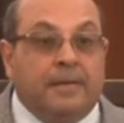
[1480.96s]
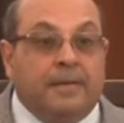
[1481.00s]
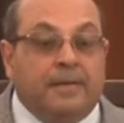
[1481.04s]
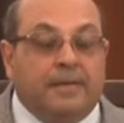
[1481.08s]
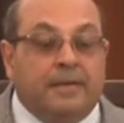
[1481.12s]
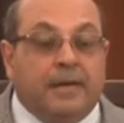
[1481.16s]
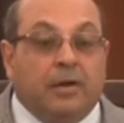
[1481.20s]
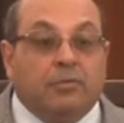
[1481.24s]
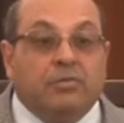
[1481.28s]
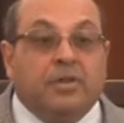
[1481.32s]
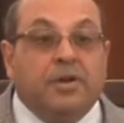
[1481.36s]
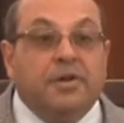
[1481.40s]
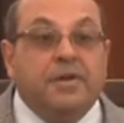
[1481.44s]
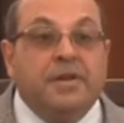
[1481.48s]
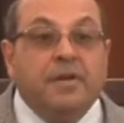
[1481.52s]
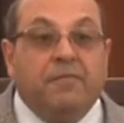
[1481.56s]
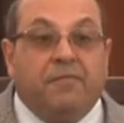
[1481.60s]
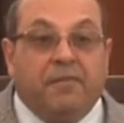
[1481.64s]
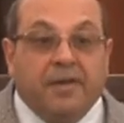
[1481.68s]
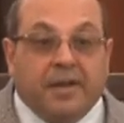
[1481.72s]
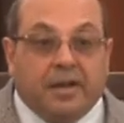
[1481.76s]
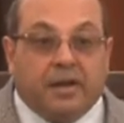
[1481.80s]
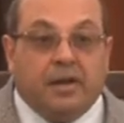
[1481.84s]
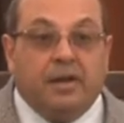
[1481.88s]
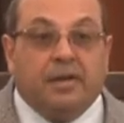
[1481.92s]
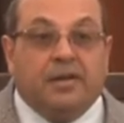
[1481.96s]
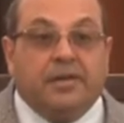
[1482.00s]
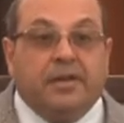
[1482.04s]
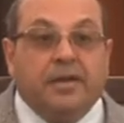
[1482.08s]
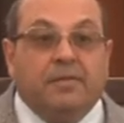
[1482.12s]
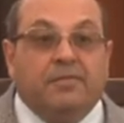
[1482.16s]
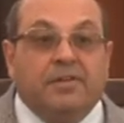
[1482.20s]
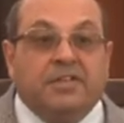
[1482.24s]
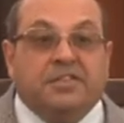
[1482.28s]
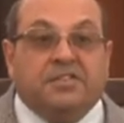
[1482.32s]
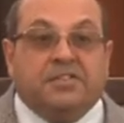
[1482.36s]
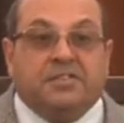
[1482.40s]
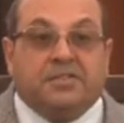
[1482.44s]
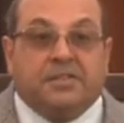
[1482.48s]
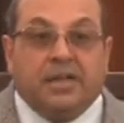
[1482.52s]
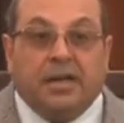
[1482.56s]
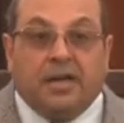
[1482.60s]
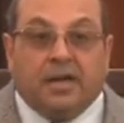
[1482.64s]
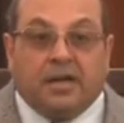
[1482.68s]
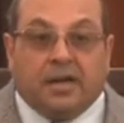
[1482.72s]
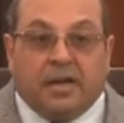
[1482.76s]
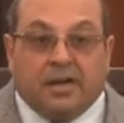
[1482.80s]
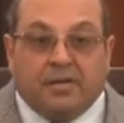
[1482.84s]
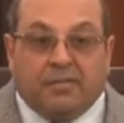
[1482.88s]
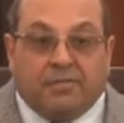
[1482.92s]
Now, the difficulty which still
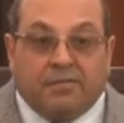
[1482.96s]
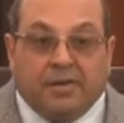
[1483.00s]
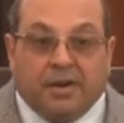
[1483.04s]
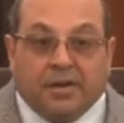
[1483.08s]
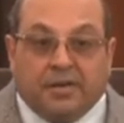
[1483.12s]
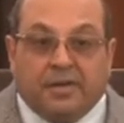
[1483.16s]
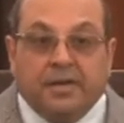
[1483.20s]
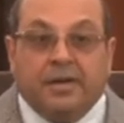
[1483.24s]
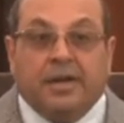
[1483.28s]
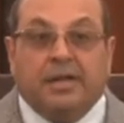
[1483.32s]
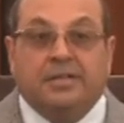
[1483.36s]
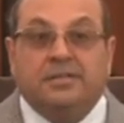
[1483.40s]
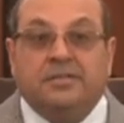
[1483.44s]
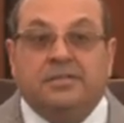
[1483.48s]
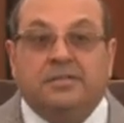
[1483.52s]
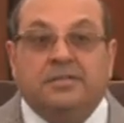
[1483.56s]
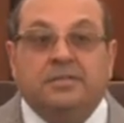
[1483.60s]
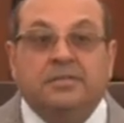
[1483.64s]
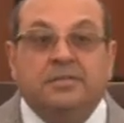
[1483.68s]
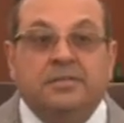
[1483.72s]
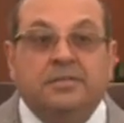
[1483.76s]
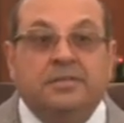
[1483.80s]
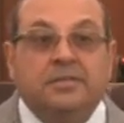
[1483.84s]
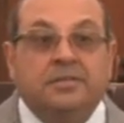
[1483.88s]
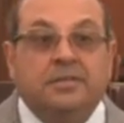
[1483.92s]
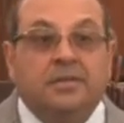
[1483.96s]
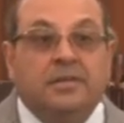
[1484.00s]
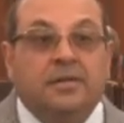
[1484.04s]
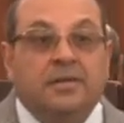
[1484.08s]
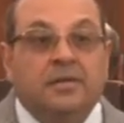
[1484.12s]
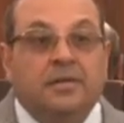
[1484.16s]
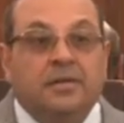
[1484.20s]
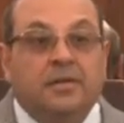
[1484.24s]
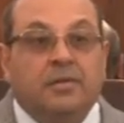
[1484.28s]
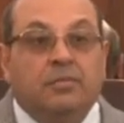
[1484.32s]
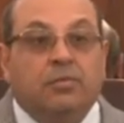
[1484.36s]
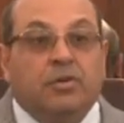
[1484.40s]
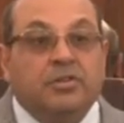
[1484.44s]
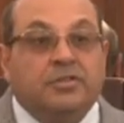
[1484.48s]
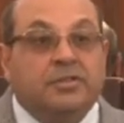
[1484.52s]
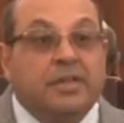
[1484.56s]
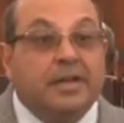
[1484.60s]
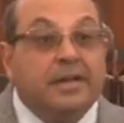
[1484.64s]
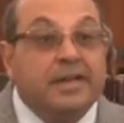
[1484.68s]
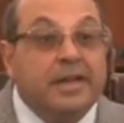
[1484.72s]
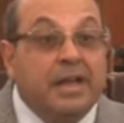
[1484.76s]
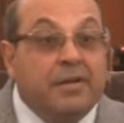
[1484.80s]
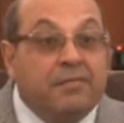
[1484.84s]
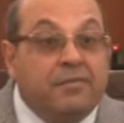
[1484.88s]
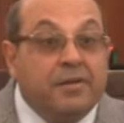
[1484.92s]
confronted us was the
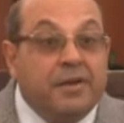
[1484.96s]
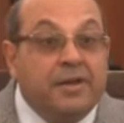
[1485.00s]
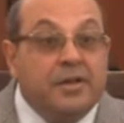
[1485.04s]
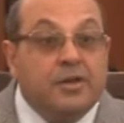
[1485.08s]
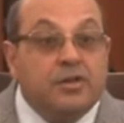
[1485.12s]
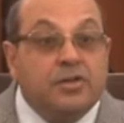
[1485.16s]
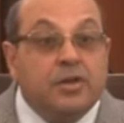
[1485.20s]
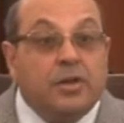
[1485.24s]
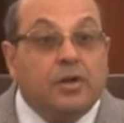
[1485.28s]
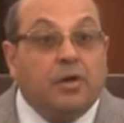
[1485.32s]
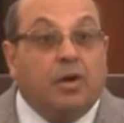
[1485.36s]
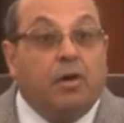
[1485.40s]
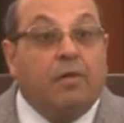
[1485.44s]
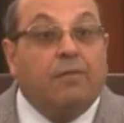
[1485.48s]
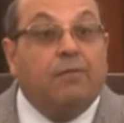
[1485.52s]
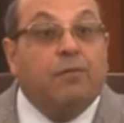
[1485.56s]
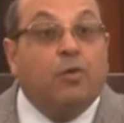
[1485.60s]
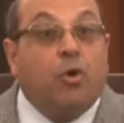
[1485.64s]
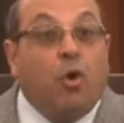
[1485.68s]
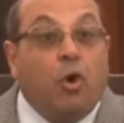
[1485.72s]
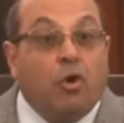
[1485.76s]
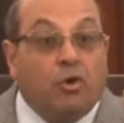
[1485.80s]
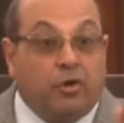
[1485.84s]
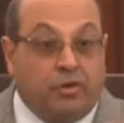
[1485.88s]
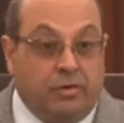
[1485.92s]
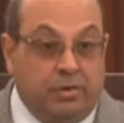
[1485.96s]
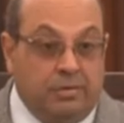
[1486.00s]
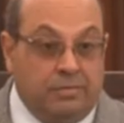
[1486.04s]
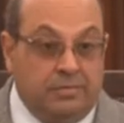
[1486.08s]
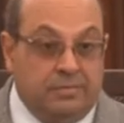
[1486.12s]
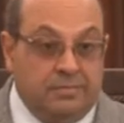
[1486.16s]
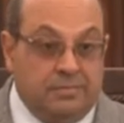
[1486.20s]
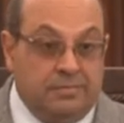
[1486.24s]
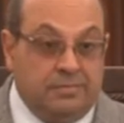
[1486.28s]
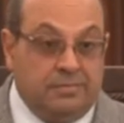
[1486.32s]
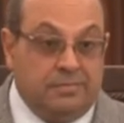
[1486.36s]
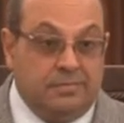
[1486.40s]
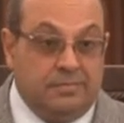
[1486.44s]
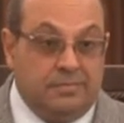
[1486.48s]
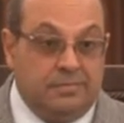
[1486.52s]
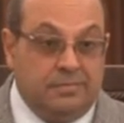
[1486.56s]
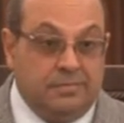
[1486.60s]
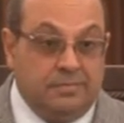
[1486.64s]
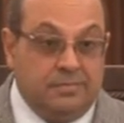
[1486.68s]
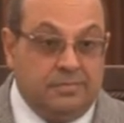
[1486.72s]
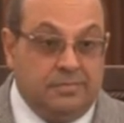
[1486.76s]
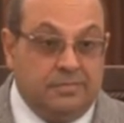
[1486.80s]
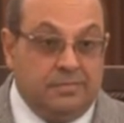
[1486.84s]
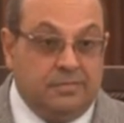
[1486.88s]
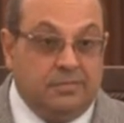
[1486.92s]
definition of court,
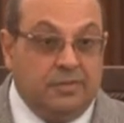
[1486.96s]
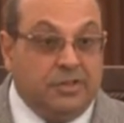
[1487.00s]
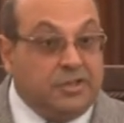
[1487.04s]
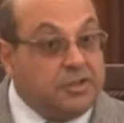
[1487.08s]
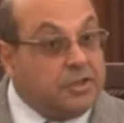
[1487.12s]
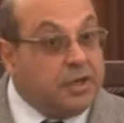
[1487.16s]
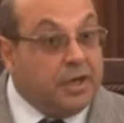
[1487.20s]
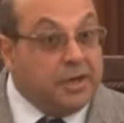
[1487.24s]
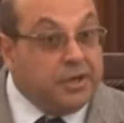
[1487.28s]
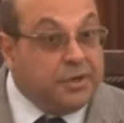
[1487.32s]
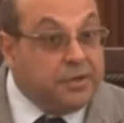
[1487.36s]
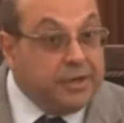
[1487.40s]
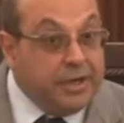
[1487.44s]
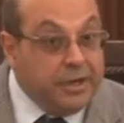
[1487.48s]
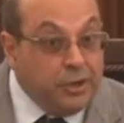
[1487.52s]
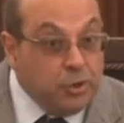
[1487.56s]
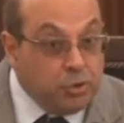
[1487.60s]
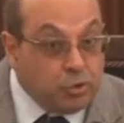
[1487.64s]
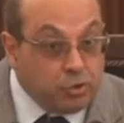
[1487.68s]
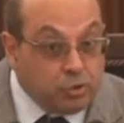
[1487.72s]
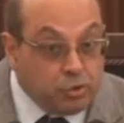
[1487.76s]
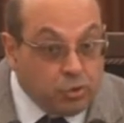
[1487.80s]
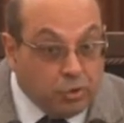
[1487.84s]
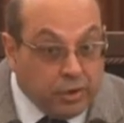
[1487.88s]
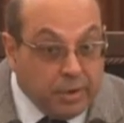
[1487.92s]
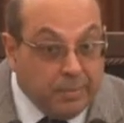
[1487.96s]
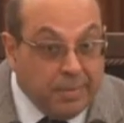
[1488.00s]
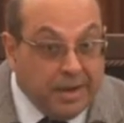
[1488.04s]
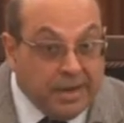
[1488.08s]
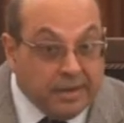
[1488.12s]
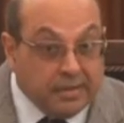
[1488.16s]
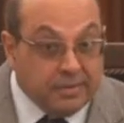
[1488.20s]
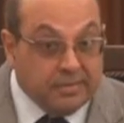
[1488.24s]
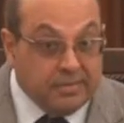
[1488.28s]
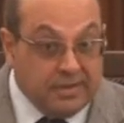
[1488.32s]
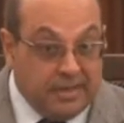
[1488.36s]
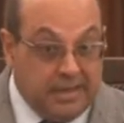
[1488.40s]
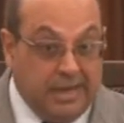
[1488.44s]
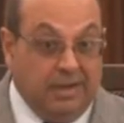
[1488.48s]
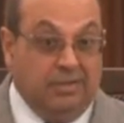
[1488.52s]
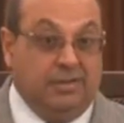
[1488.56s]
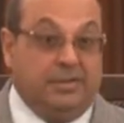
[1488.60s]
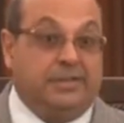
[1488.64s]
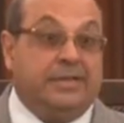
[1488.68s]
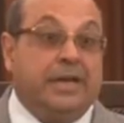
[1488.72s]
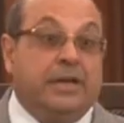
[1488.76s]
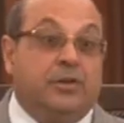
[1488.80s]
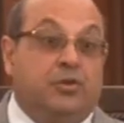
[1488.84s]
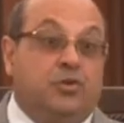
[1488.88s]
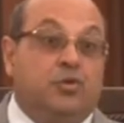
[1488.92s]
which continues to remain in our
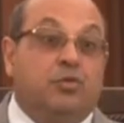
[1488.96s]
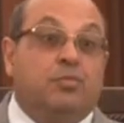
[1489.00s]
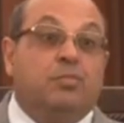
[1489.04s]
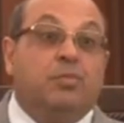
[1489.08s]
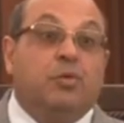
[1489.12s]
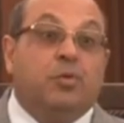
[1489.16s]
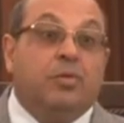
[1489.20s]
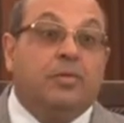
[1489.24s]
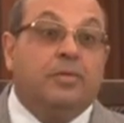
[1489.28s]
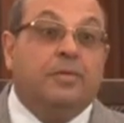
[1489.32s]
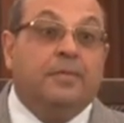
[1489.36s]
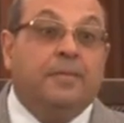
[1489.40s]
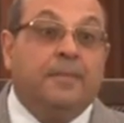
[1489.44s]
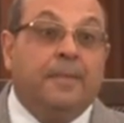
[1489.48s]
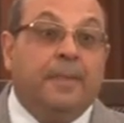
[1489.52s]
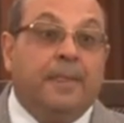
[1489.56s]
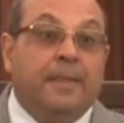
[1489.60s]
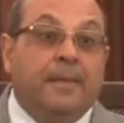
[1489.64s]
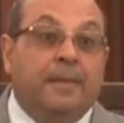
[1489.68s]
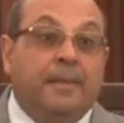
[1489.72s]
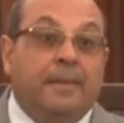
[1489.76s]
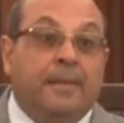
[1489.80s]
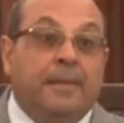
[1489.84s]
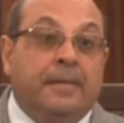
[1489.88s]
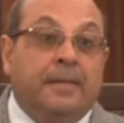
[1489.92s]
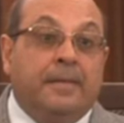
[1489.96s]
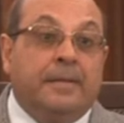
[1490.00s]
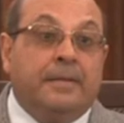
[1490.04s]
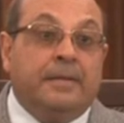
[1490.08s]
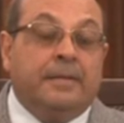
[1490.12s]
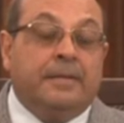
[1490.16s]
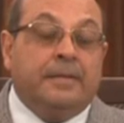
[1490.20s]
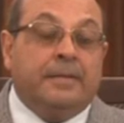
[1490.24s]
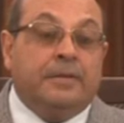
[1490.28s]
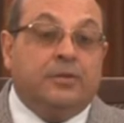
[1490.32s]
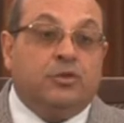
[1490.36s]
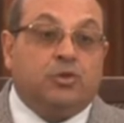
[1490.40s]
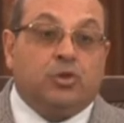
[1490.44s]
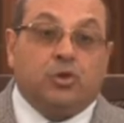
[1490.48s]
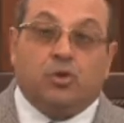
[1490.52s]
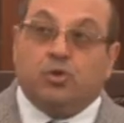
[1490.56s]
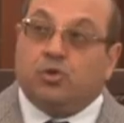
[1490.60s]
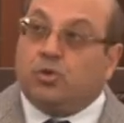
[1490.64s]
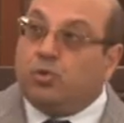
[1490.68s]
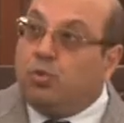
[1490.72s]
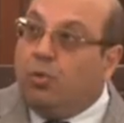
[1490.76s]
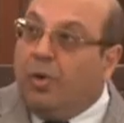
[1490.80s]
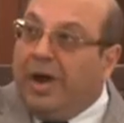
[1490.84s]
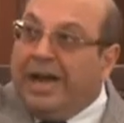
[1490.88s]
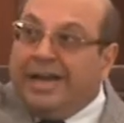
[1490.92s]
statute book. So,
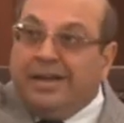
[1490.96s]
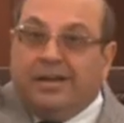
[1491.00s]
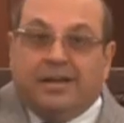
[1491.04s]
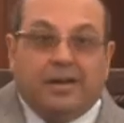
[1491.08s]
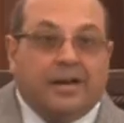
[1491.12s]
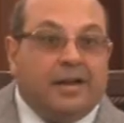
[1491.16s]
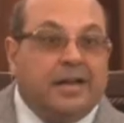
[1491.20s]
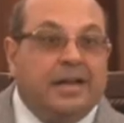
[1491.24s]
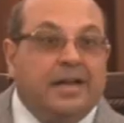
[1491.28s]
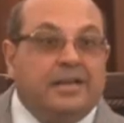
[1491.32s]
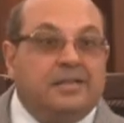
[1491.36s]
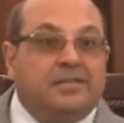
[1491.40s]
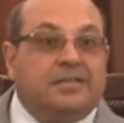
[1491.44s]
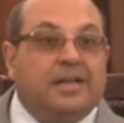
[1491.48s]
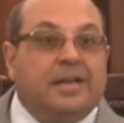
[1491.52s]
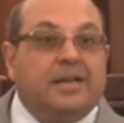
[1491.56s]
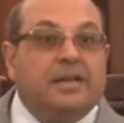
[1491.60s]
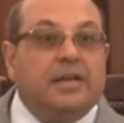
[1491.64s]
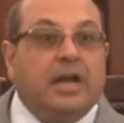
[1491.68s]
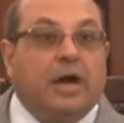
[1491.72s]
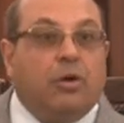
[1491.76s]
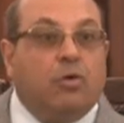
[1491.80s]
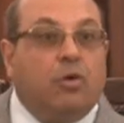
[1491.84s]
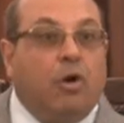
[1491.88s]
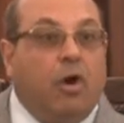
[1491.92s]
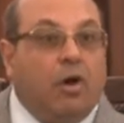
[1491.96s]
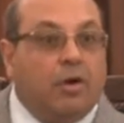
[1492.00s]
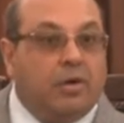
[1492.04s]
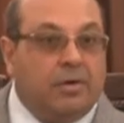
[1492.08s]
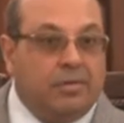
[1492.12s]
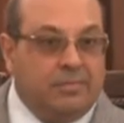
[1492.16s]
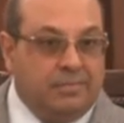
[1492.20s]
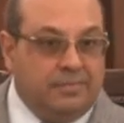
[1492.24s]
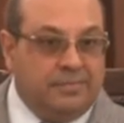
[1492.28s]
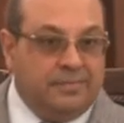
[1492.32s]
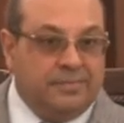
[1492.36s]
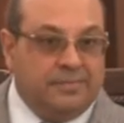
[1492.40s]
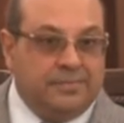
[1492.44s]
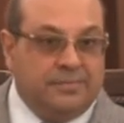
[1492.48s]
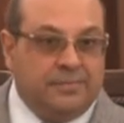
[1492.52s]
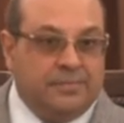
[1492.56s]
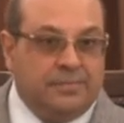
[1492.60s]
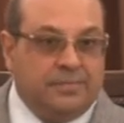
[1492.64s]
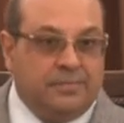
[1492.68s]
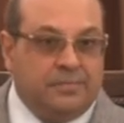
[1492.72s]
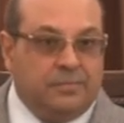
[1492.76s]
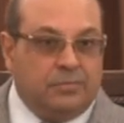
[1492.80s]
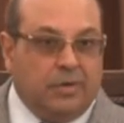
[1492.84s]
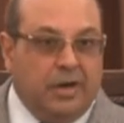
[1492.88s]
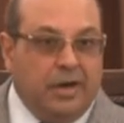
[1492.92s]
two Hydra heads had now gone,
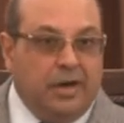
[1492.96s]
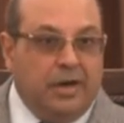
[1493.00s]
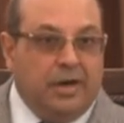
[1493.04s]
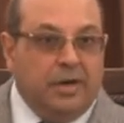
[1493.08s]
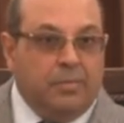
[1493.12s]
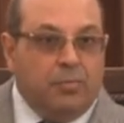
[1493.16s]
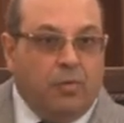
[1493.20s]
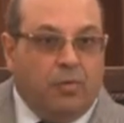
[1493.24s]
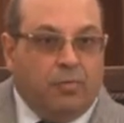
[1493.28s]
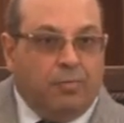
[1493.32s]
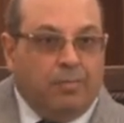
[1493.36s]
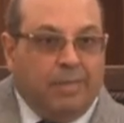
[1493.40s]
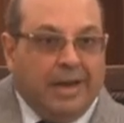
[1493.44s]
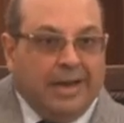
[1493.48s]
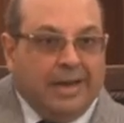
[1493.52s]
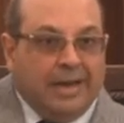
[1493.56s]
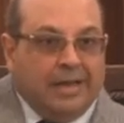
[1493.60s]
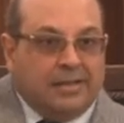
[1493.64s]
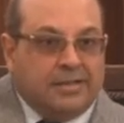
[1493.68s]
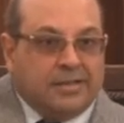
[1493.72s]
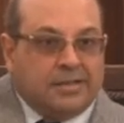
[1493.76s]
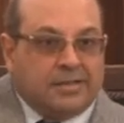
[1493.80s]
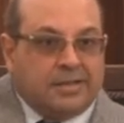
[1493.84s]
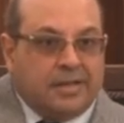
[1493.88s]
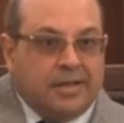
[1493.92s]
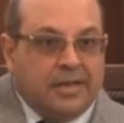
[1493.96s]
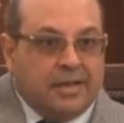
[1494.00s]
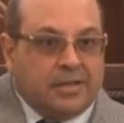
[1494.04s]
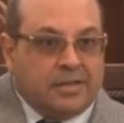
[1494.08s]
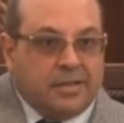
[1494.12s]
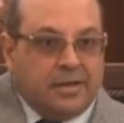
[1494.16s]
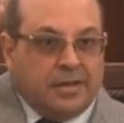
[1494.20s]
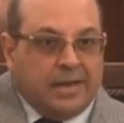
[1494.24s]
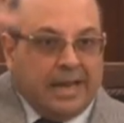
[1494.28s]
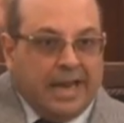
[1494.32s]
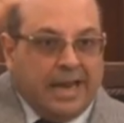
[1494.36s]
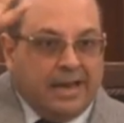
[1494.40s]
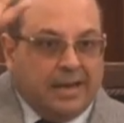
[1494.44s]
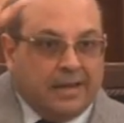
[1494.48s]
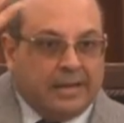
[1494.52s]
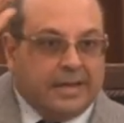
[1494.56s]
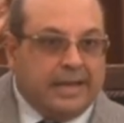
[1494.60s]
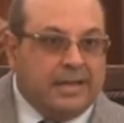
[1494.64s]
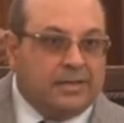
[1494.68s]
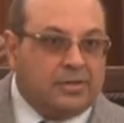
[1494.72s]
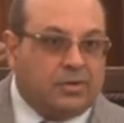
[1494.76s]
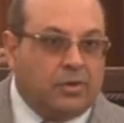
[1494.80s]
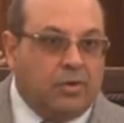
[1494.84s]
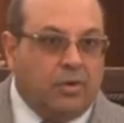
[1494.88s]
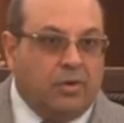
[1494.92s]
one removed by legislation and
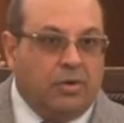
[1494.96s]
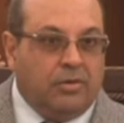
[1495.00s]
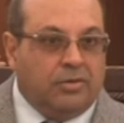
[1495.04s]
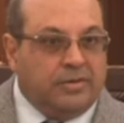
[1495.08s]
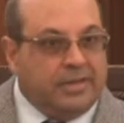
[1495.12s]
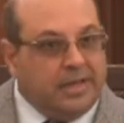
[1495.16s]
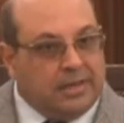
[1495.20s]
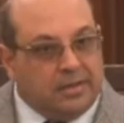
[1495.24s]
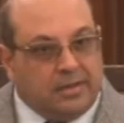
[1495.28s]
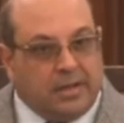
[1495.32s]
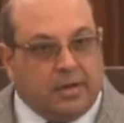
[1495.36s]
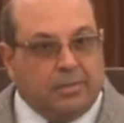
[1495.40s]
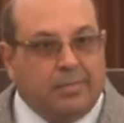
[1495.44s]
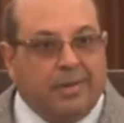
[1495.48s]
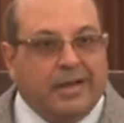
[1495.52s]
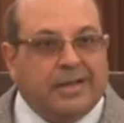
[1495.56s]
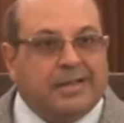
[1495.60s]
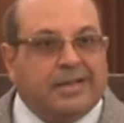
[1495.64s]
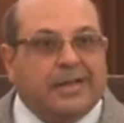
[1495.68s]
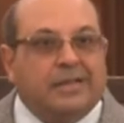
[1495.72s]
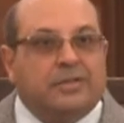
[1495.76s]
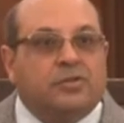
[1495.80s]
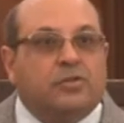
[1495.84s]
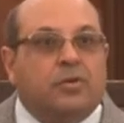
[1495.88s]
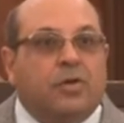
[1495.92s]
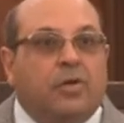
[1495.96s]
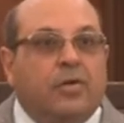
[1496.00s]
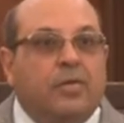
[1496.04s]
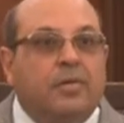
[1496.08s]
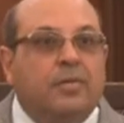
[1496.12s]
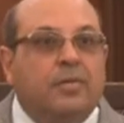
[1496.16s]
case law, the other by case law.